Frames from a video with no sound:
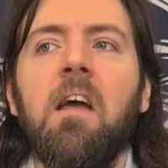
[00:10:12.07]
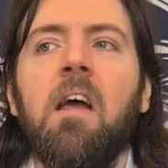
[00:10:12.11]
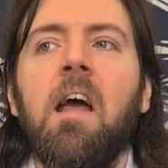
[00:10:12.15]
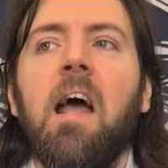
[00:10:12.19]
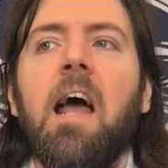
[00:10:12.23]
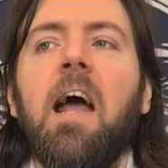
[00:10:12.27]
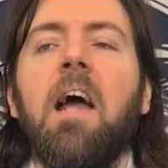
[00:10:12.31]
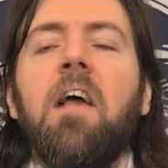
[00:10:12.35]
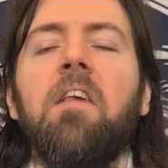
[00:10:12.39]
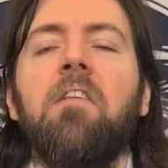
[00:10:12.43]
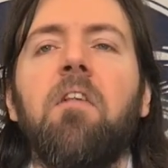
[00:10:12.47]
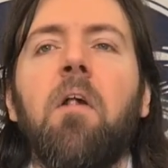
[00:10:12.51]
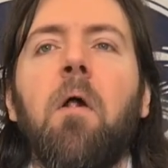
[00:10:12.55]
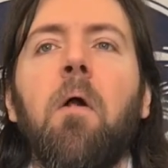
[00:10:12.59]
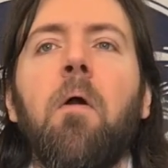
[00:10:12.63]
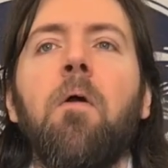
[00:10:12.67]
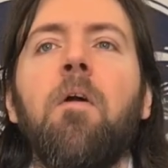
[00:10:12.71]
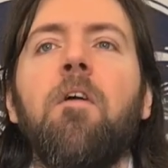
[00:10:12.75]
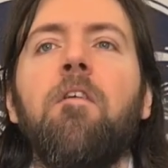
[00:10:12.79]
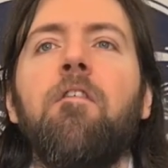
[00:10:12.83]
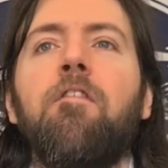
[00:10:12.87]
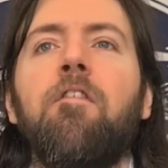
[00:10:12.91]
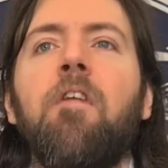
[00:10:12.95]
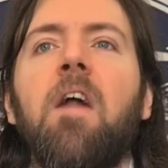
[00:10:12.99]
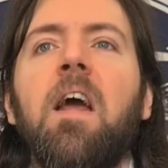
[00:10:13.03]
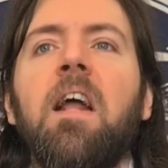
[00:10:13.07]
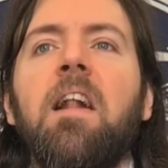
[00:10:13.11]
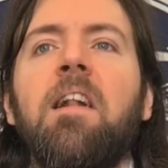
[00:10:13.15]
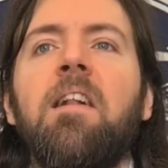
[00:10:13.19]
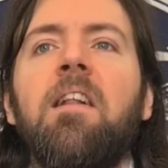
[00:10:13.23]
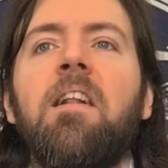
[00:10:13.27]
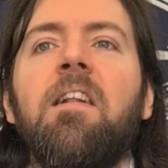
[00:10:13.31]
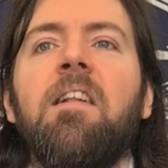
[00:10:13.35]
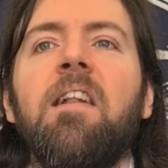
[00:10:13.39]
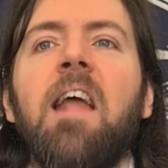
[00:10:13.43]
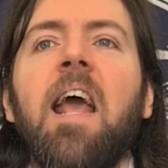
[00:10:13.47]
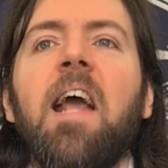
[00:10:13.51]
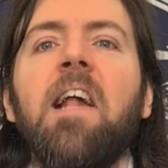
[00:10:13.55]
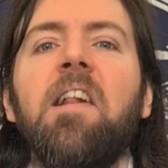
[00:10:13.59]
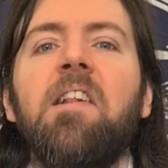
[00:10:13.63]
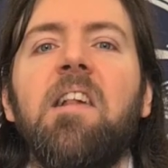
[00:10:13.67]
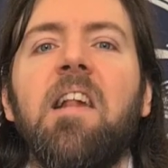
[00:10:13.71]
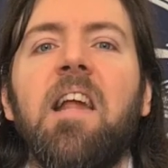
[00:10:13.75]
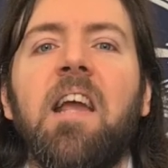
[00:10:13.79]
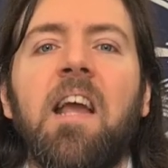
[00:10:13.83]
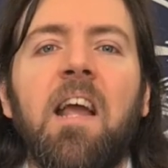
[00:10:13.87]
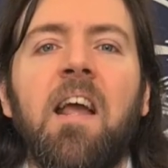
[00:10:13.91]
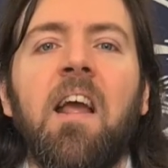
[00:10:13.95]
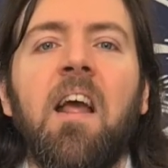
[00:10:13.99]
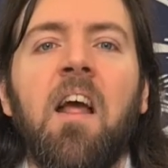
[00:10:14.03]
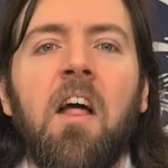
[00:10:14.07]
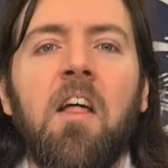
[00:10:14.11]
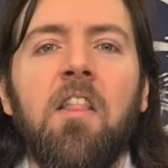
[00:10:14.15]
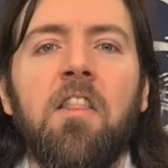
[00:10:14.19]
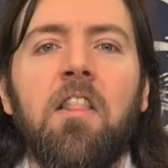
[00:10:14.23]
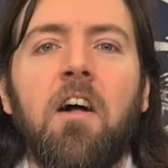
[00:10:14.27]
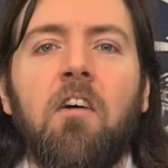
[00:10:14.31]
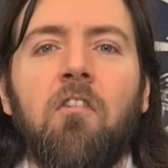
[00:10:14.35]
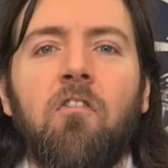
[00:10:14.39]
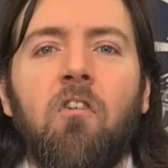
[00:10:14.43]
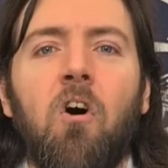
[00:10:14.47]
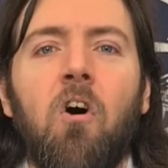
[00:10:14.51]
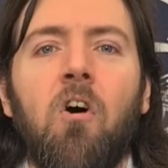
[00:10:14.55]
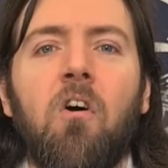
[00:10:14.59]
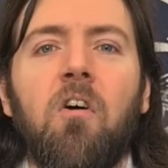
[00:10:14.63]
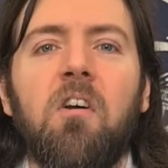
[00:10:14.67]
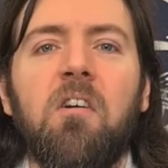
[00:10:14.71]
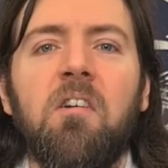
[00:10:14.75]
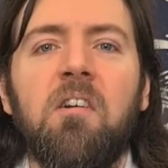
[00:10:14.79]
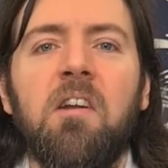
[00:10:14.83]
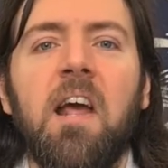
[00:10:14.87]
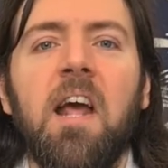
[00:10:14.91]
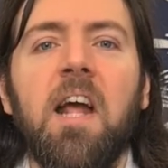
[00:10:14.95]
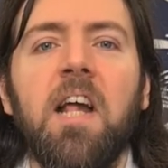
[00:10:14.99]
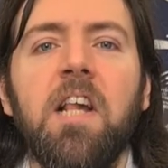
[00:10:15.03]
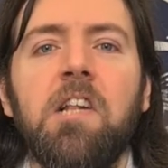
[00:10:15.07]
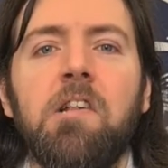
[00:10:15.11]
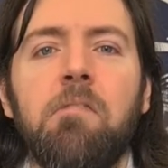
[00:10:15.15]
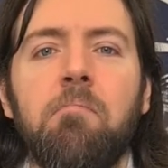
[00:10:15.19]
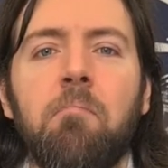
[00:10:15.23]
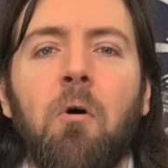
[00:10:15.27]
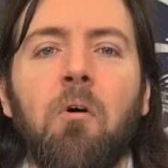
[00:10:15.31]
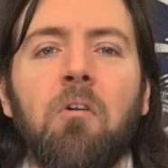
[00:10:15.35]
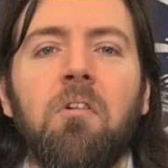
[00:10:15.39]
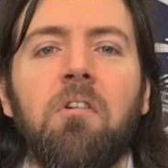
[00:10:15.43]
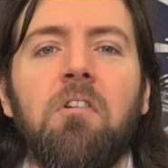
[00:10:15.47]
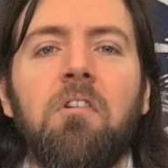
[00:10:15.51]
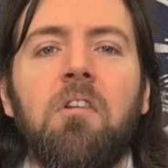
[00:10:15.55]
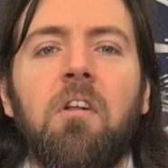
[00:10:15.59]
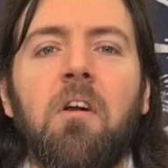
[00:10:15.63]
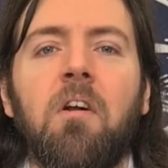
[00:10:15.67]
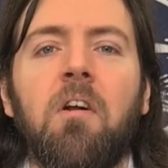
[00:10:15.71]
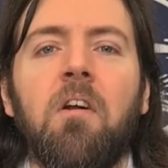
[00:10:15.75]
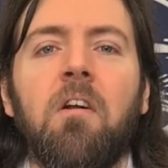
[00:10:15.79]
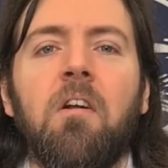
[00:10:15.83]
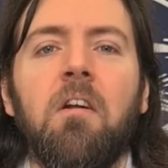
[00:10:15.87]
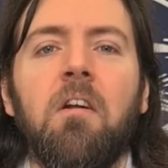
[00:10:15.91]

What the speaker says: "It's our friend Nessie, the Loch Ness Monster."